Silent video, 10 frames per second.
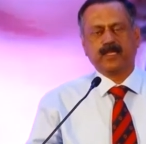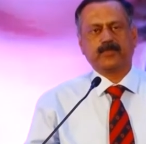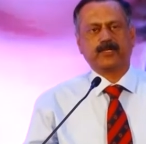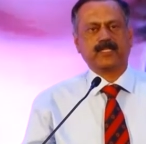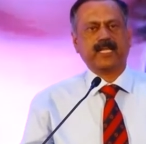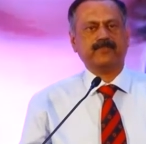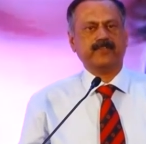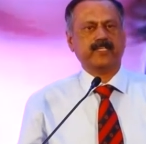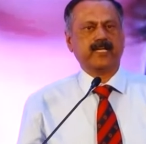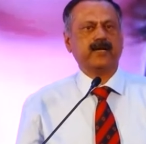Because life
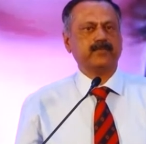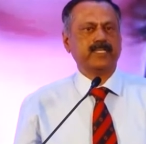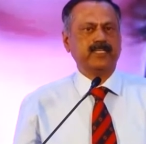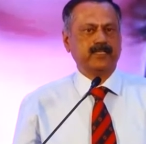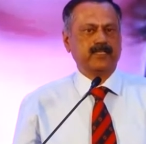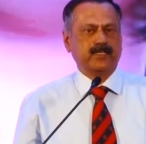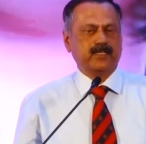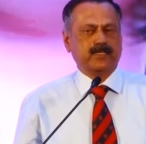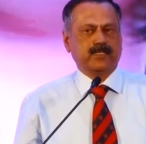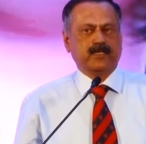in the army
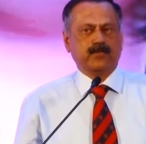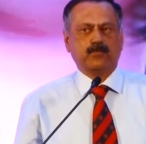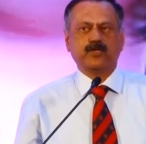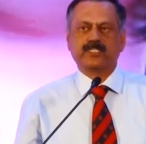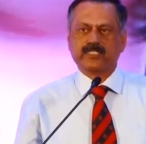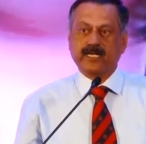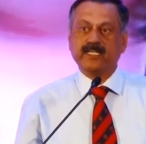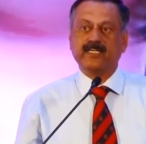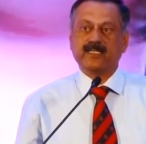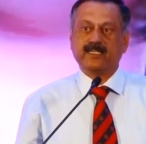was study,